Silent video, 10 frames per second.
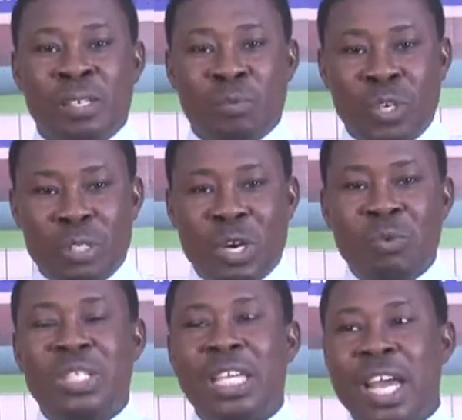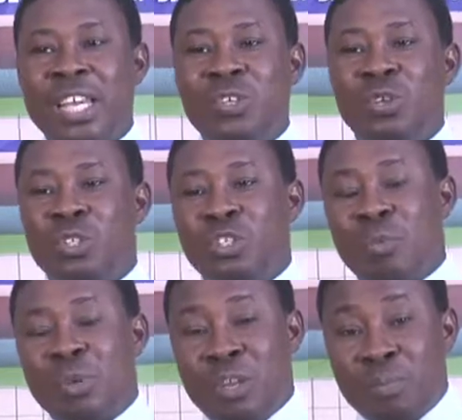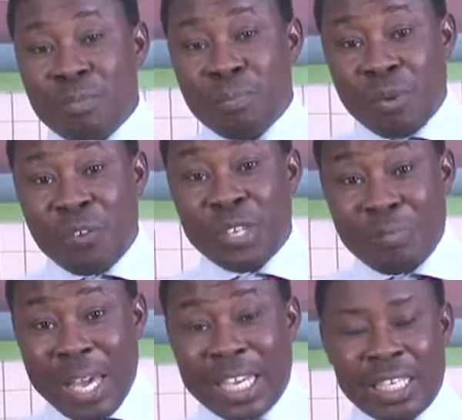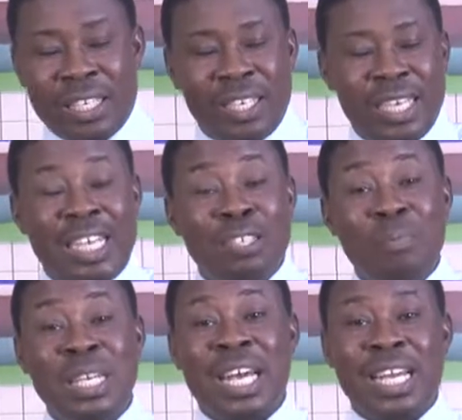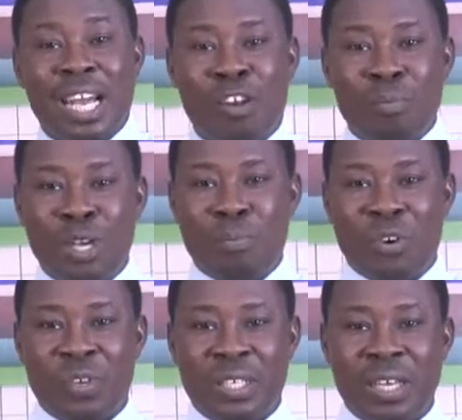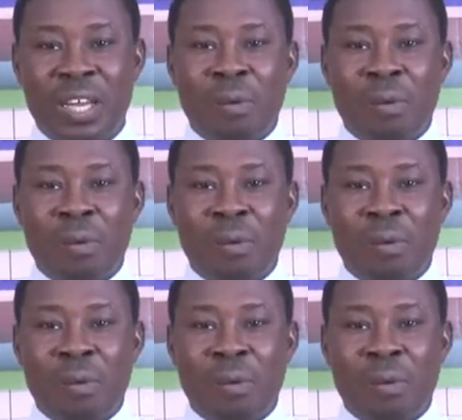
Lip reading: when we say NGOs should not be profit-making, it doesn't mean that they cannot make profit.